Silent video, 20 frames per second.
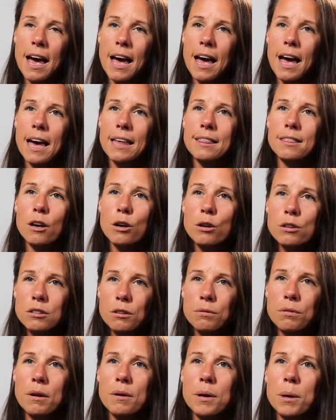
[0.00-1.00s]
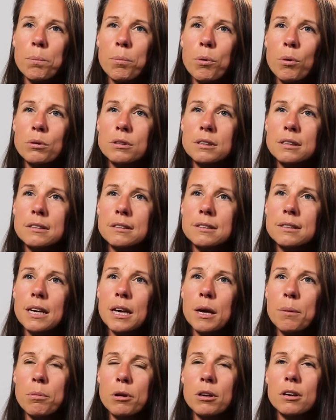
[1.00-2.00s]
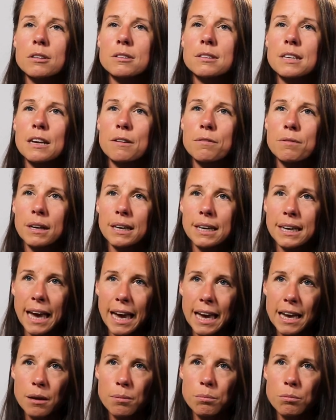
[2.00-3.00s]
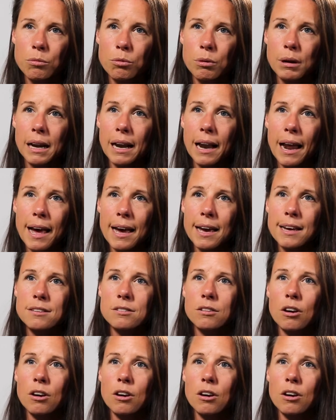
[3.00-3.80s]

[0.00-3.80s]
And those are very important because if a game relies